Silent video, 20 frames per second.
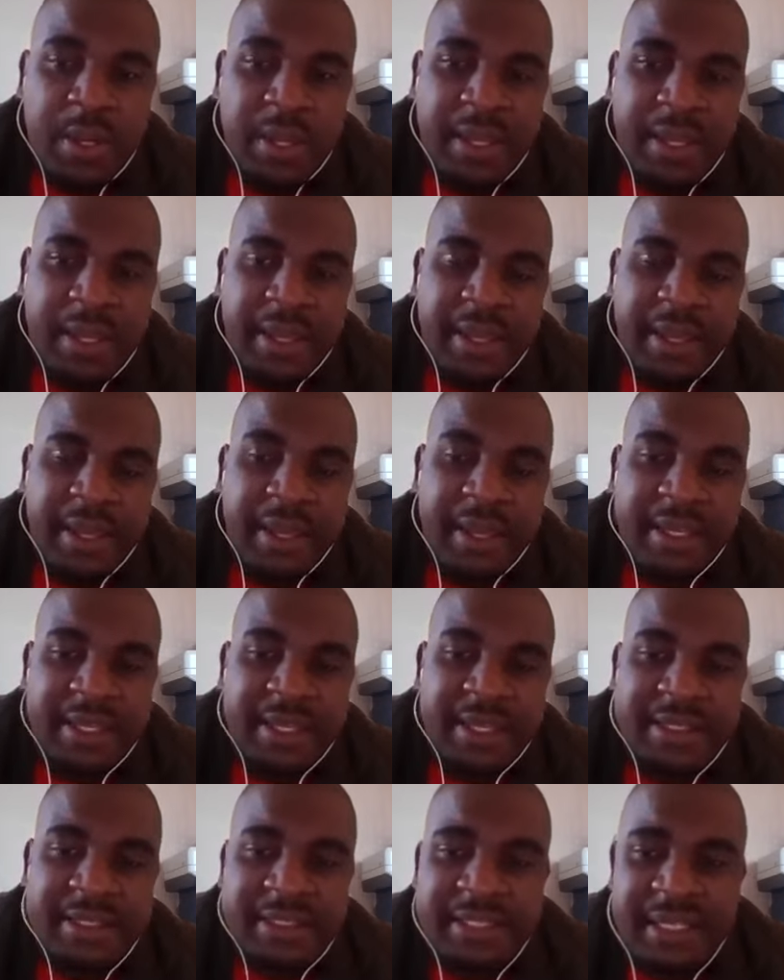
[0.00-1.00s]
uh, eh, I
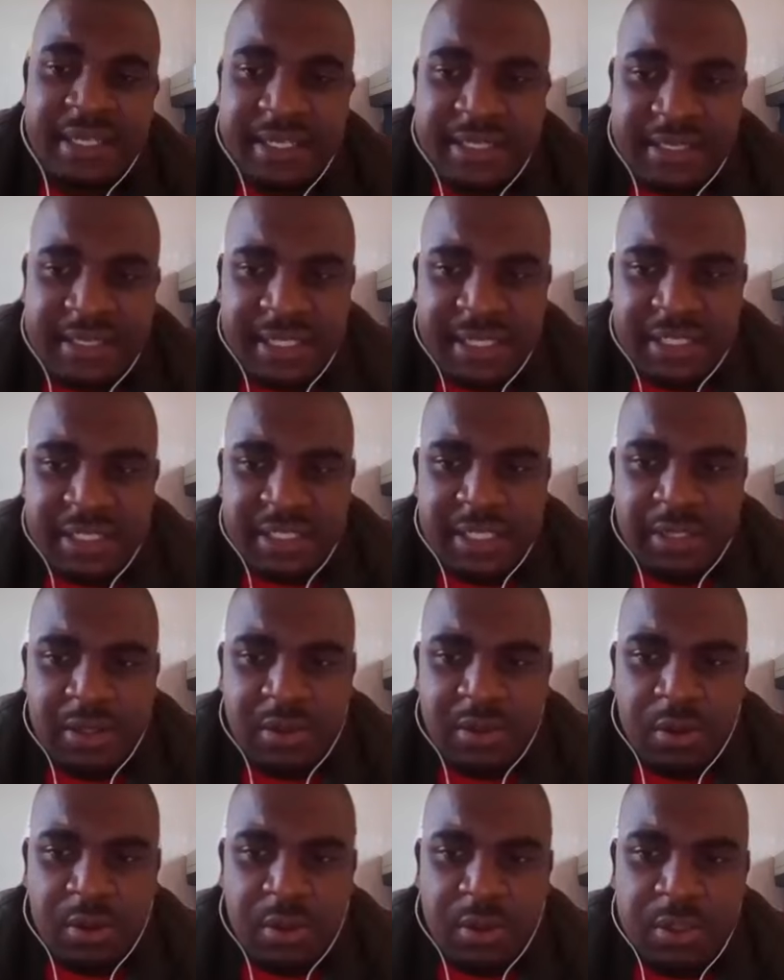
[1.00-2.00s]
can say says a
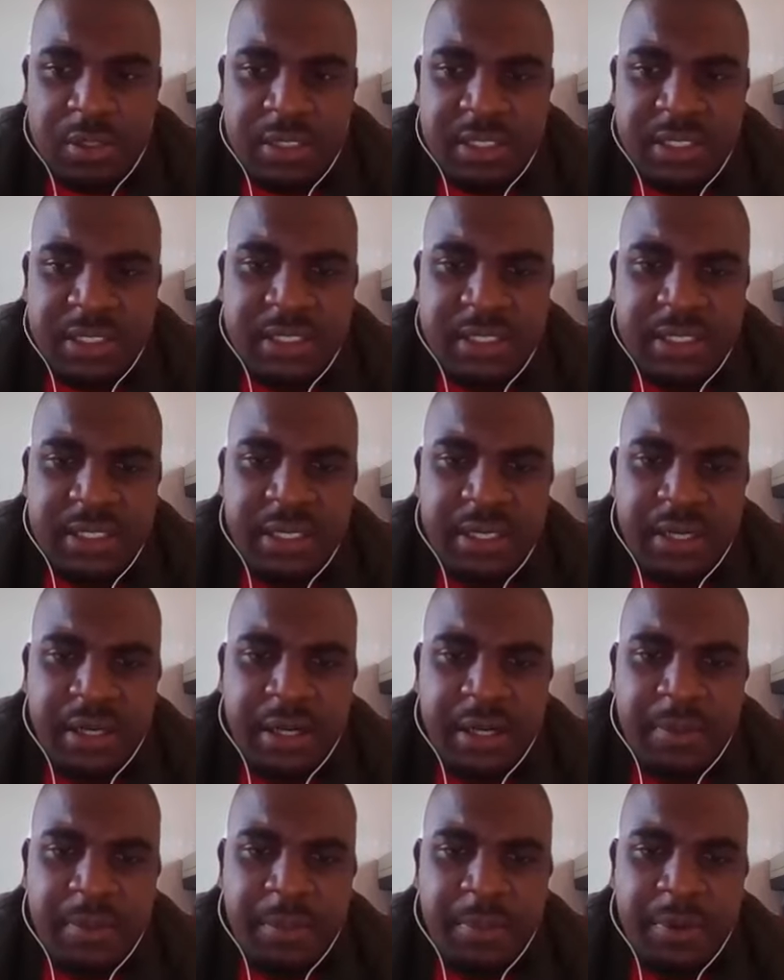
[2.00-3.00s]
lot
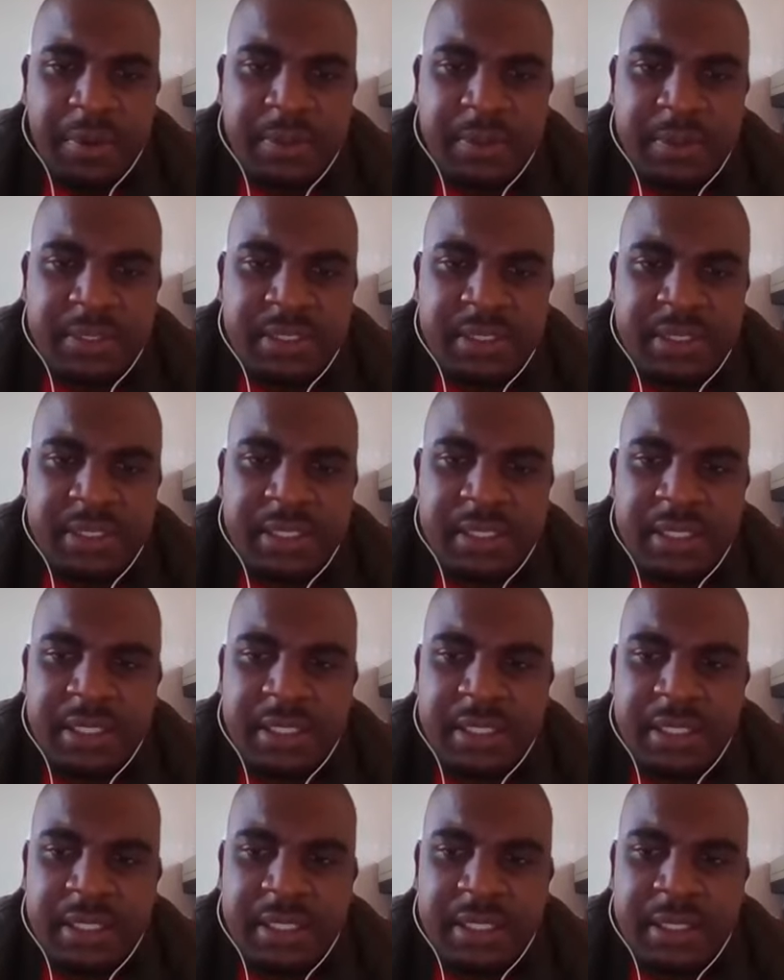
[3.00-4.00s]
about
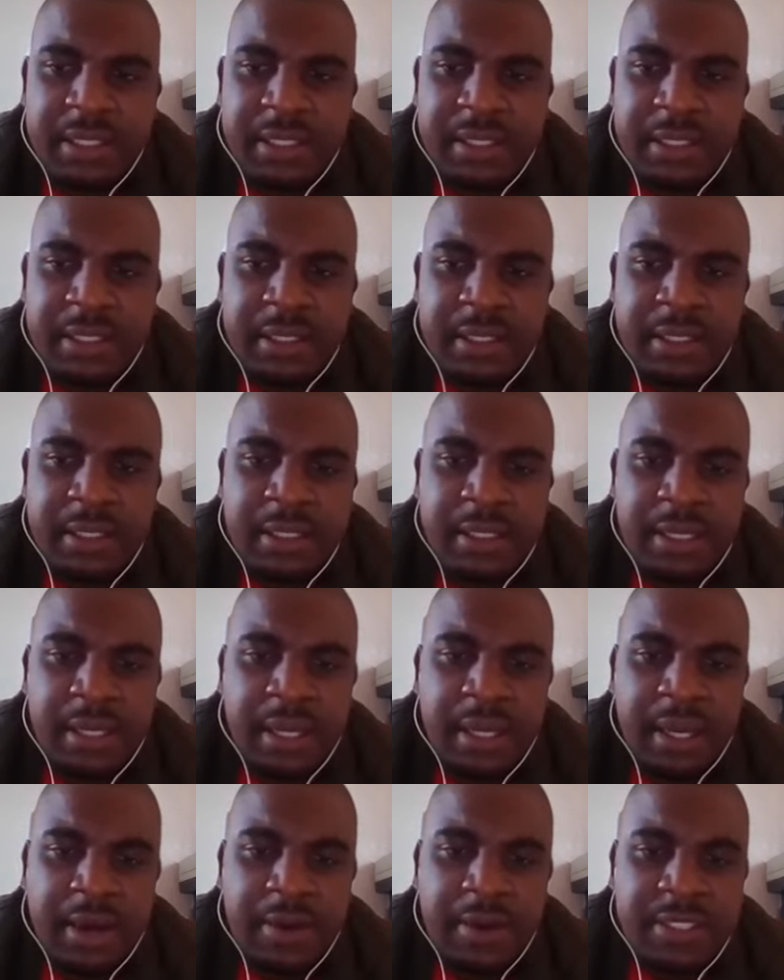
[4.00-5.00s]

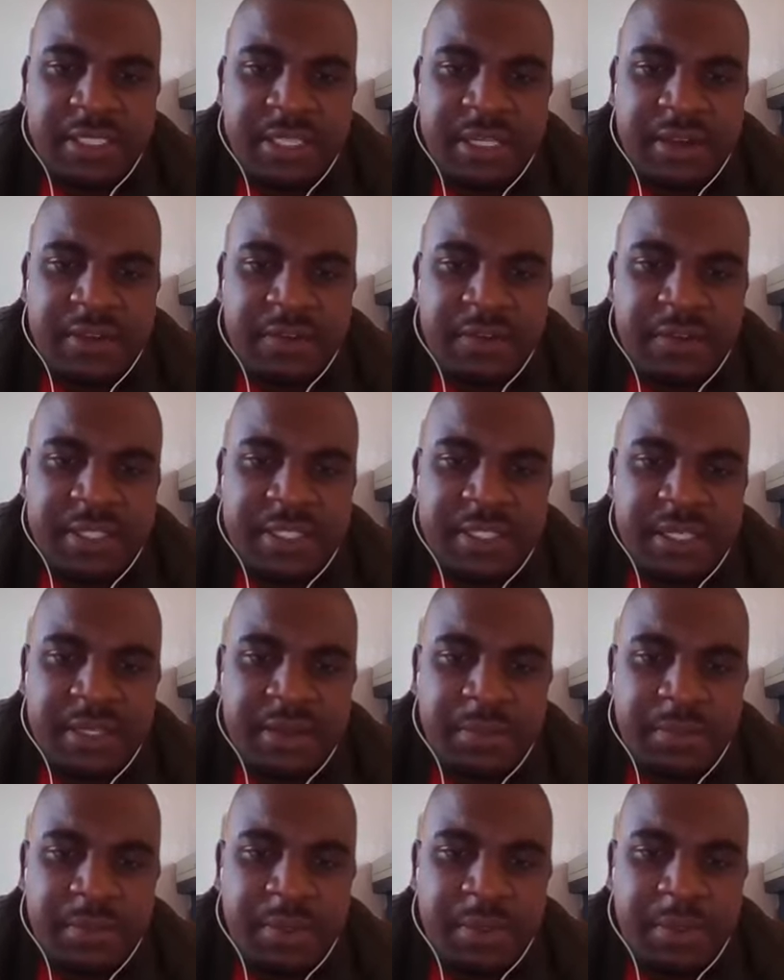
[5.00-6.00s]
uh, ourselves as
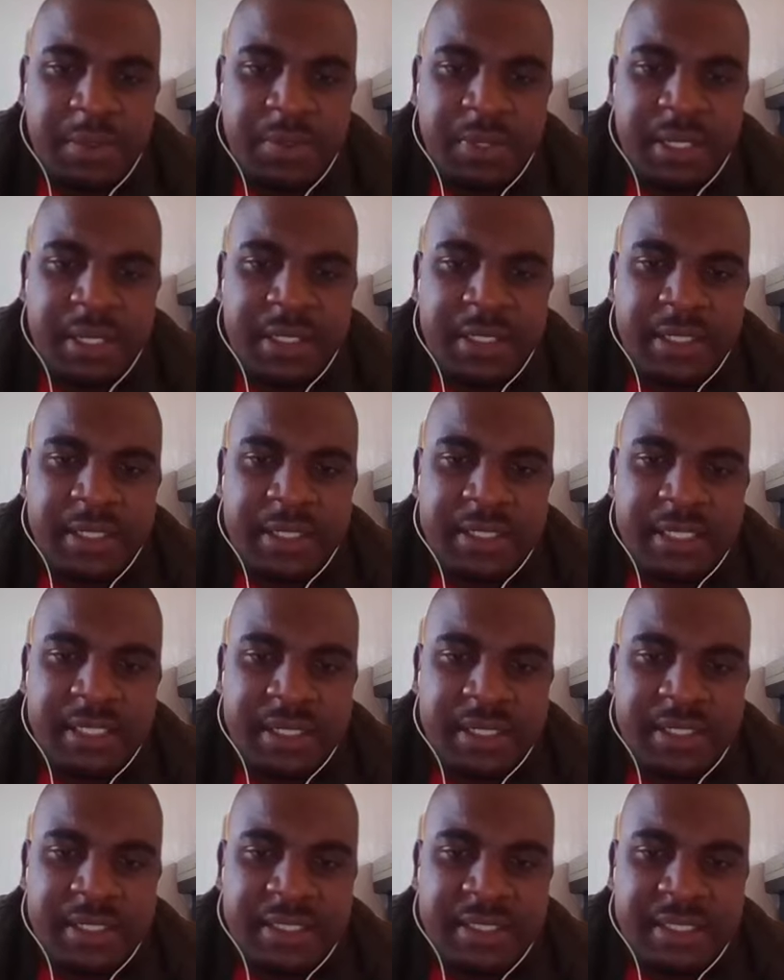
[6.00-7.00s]
young people and
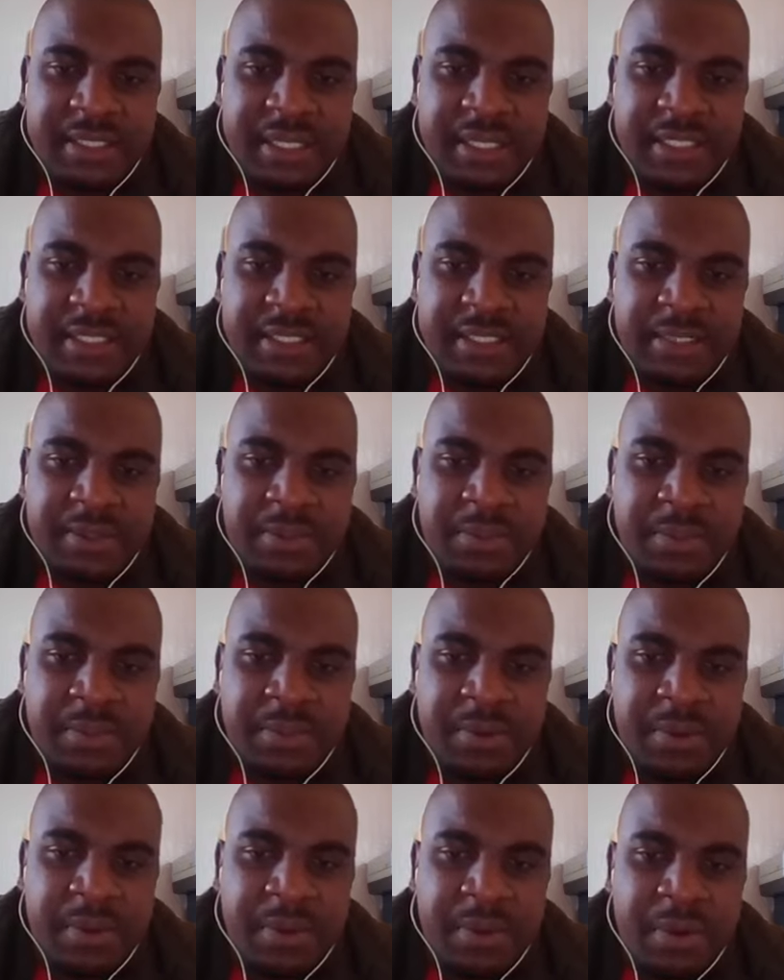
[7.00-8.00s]
internationalism.
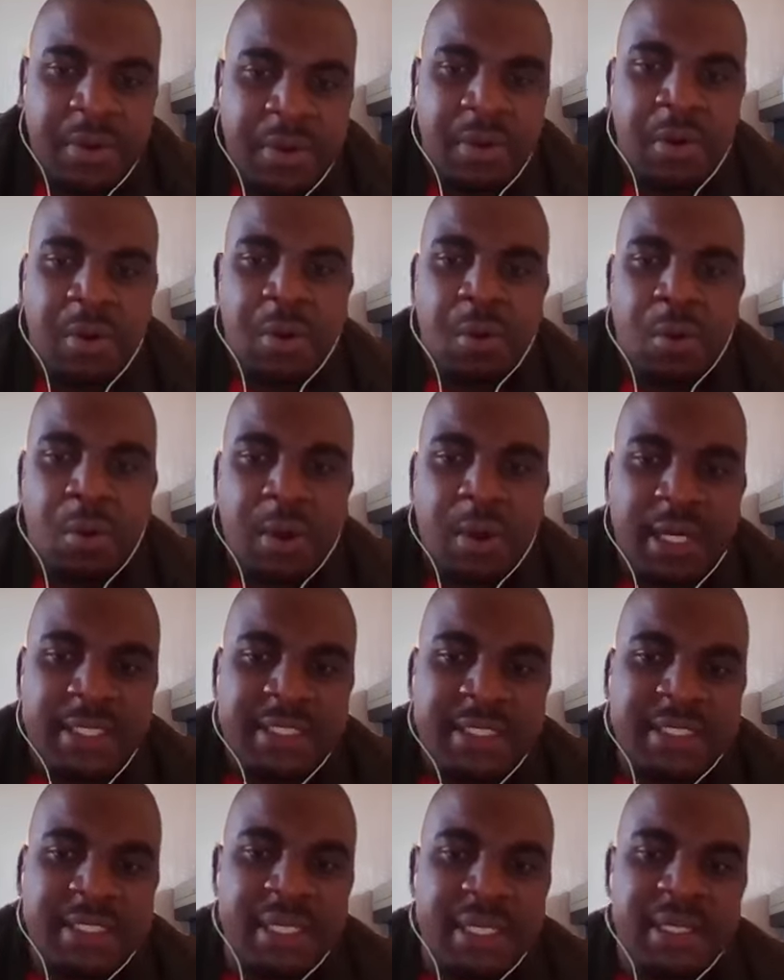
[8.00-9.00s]

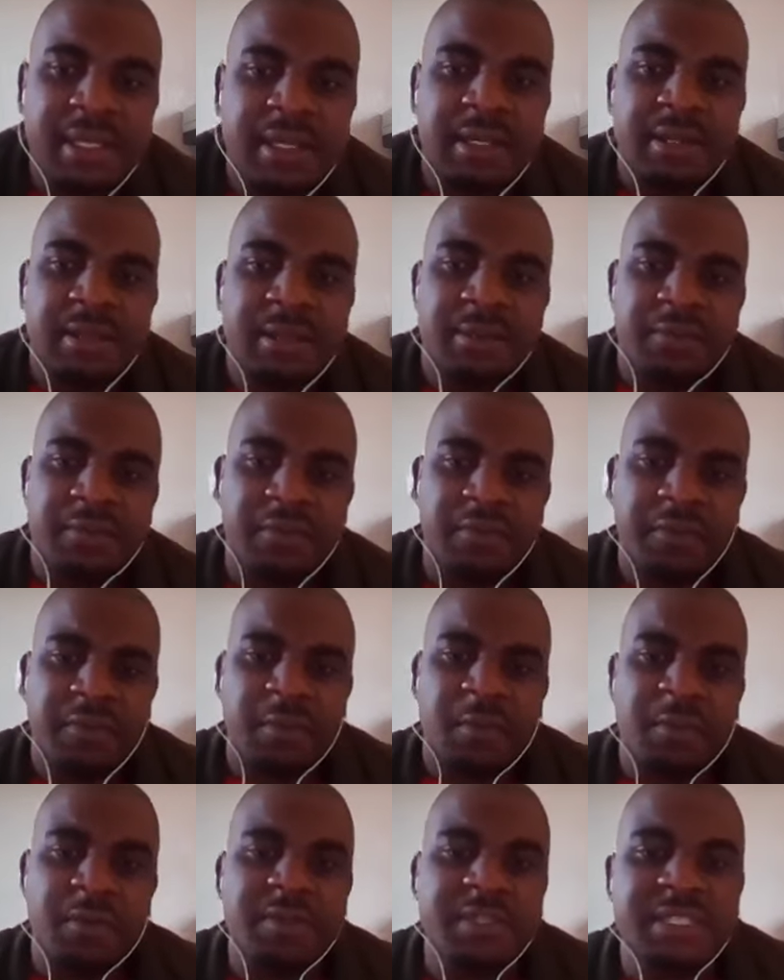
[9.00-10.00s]
YCL
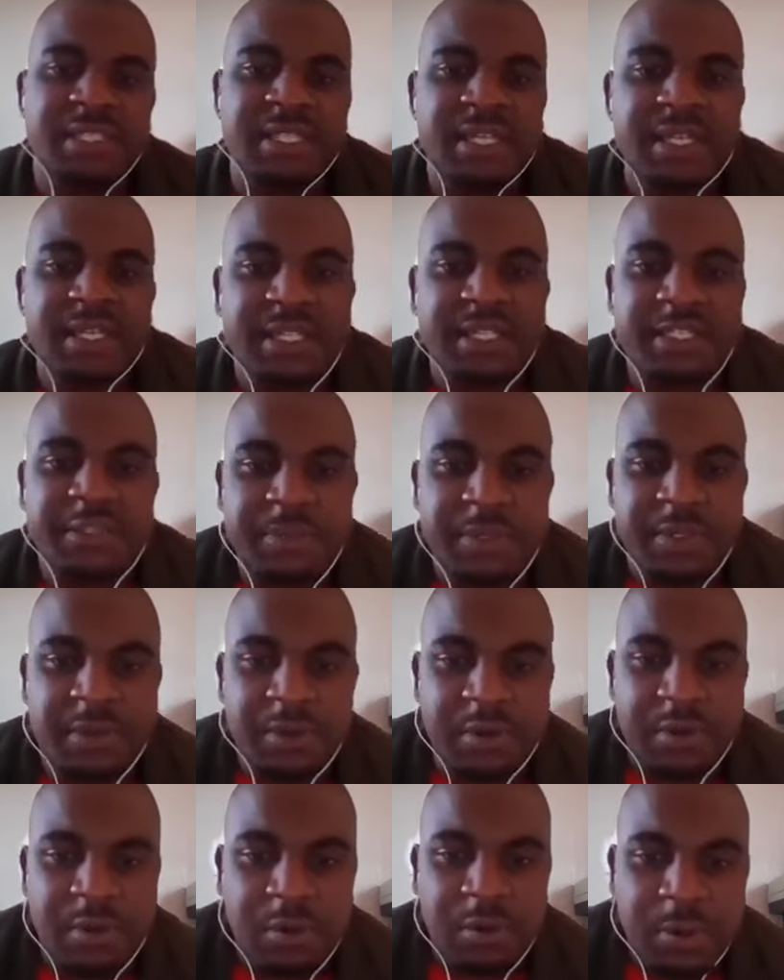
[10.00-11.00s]
from onset has been
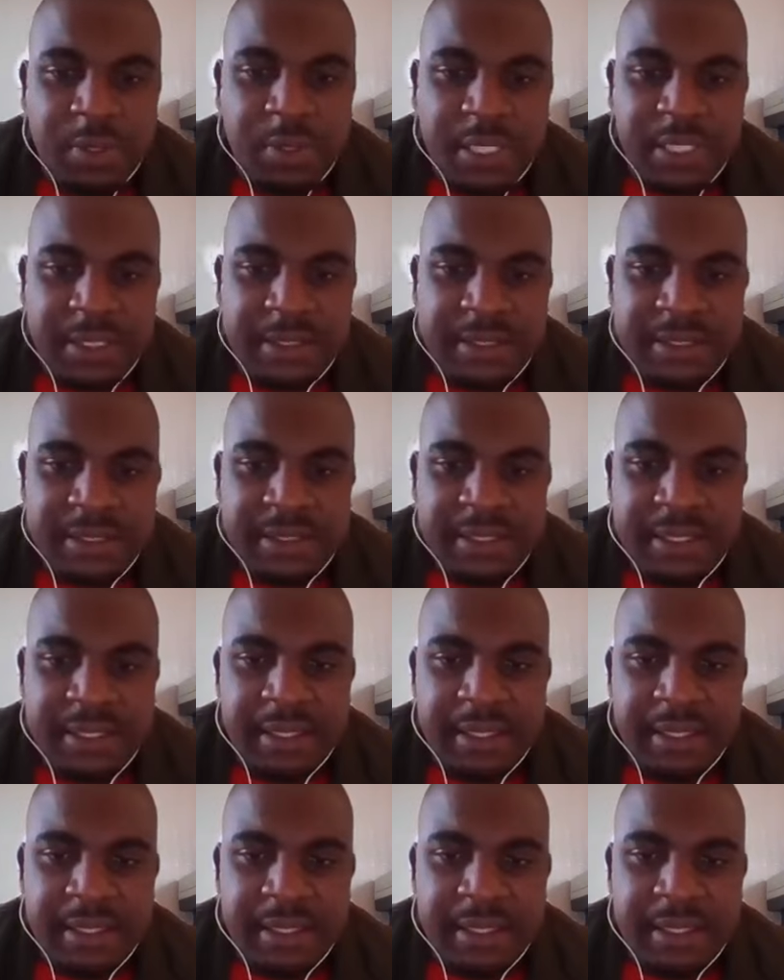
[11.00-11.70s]
always